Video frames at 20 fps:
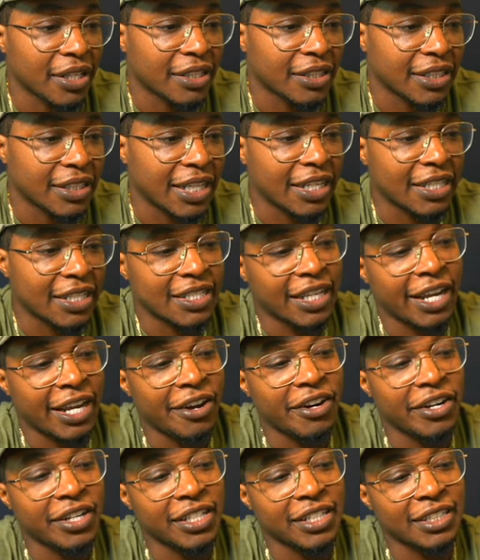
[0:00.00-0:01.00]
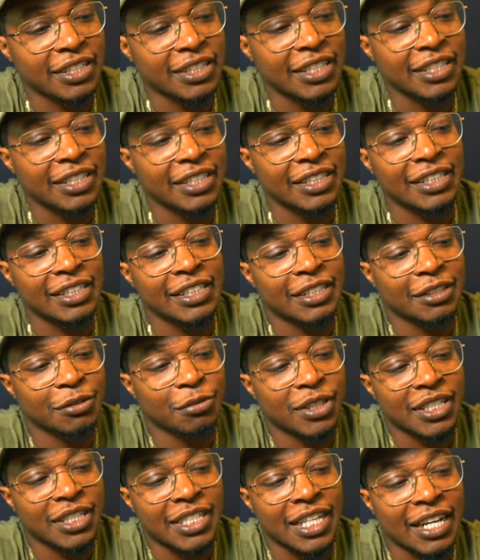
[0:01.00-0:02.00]
Yes, here it is. These, this
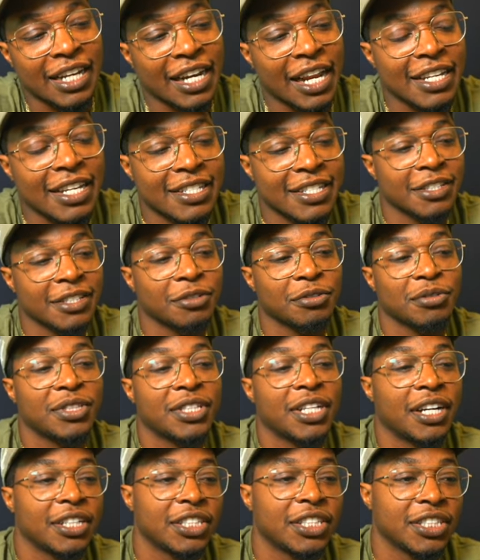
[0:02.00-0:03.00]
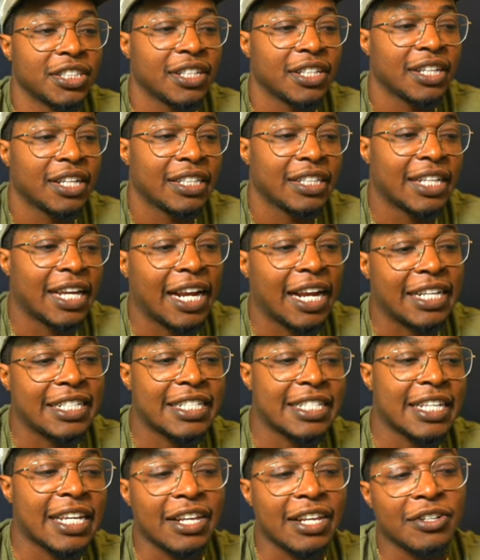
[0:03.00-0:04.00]
was just a nice little touch that I
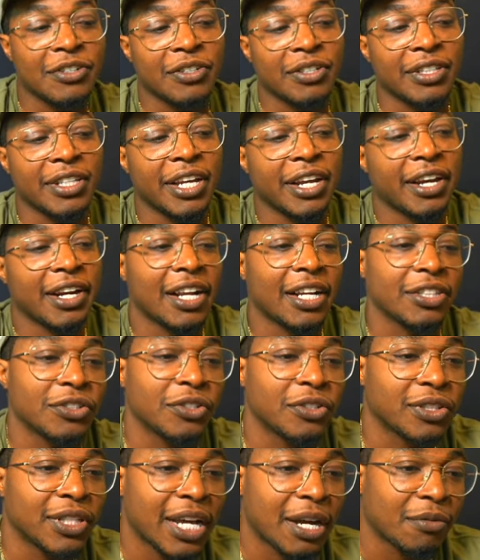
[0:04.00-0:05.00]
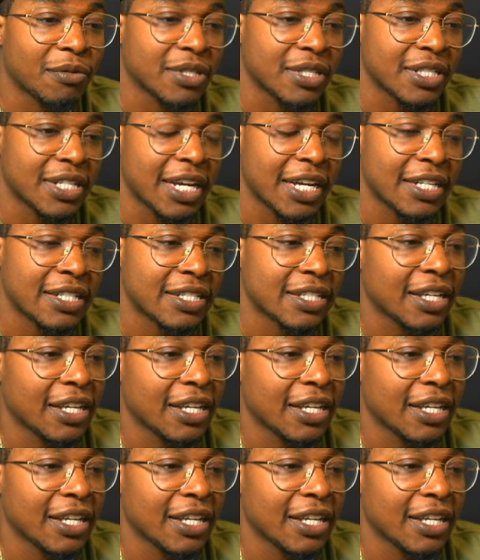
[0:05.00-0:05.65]
seen on there, and I thought that was nice.